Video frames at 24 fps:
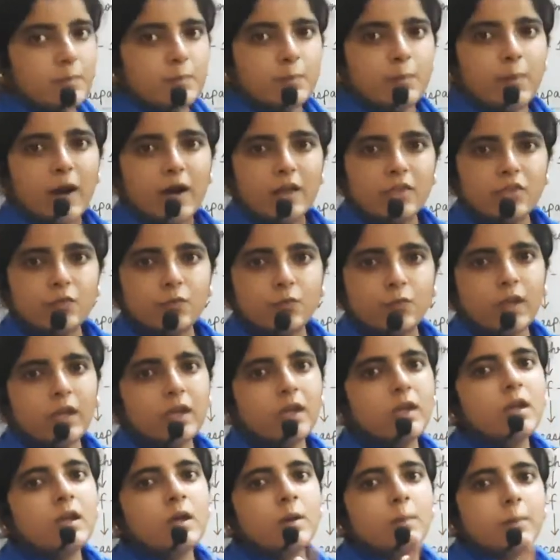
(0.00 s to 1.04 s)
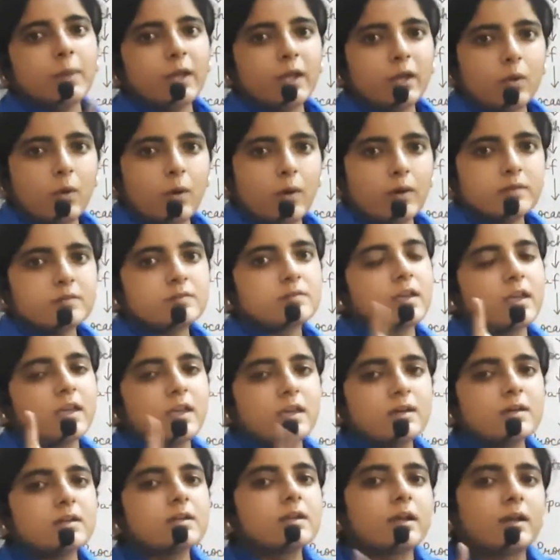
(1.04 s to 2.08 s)
pathway because
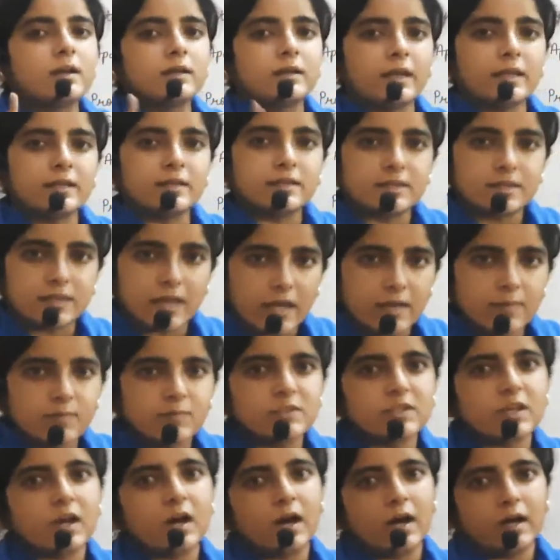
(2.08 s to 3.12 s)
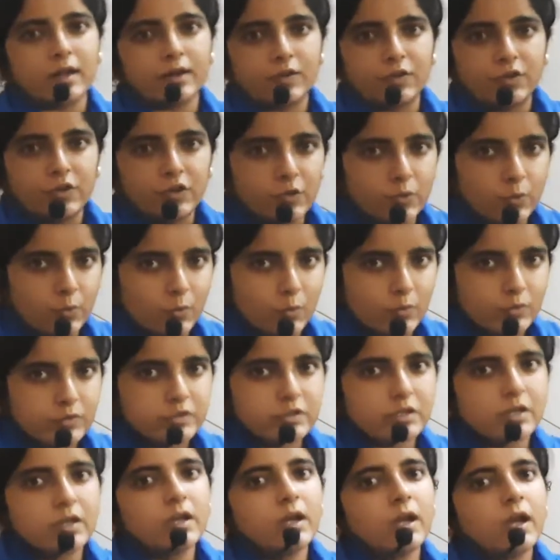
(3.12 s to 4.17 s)
here granzymes are
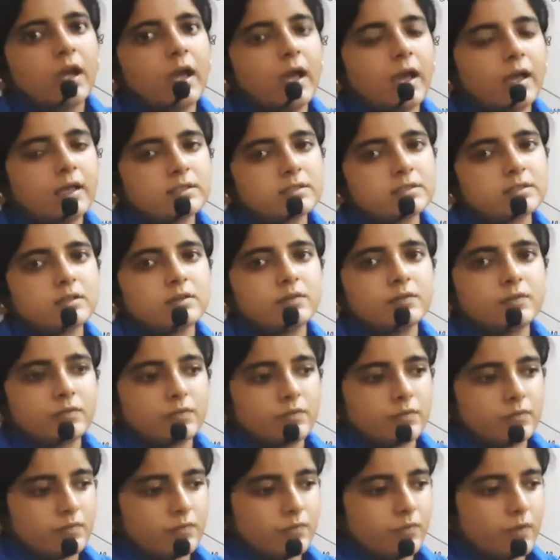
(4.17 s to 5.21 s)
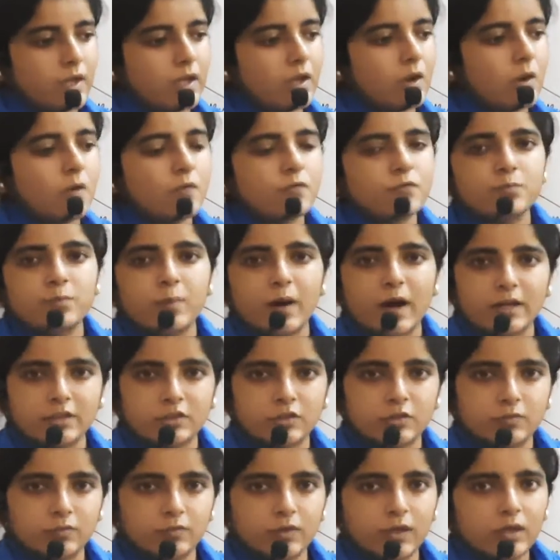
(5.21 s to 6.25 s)
used as a way of
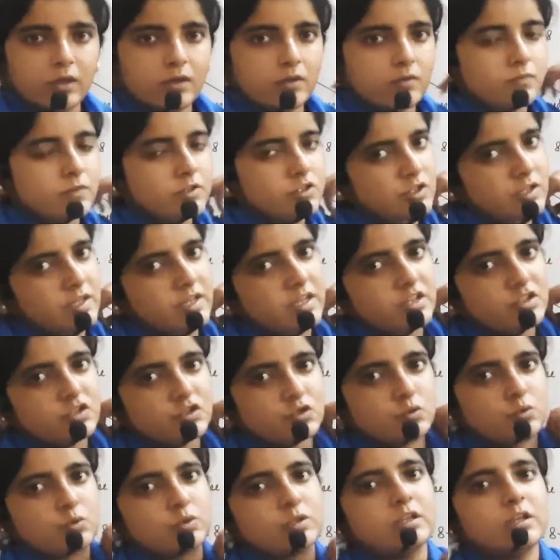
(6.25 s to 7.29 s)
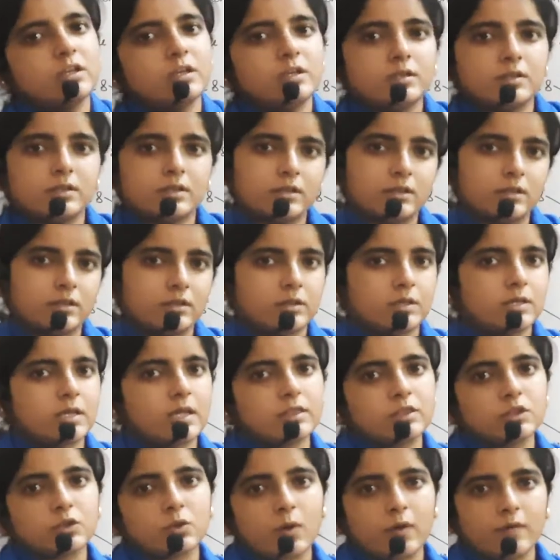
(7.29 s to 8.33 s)
pathway which leads to the
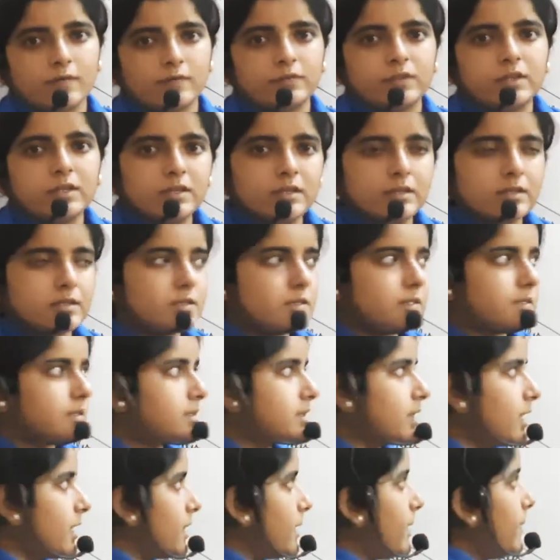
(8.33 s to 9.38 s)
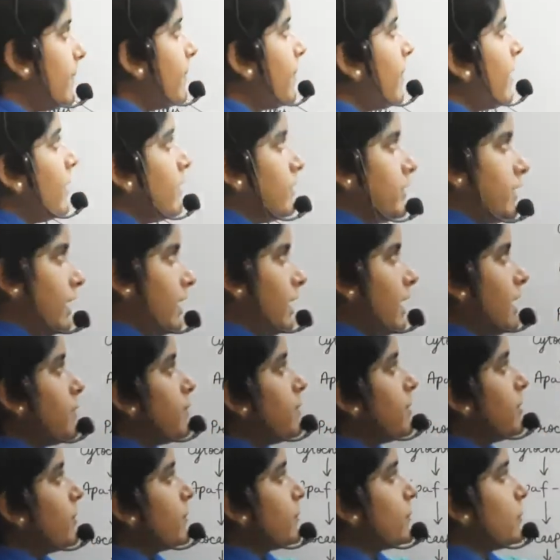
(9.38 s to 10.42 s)
death of the cell. They can
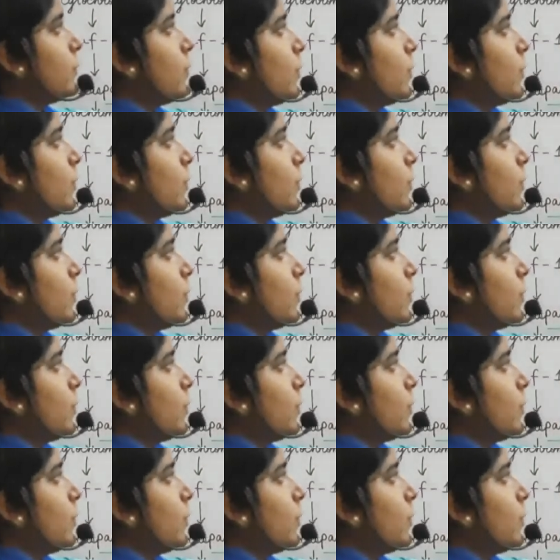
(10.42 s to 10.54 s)
be of two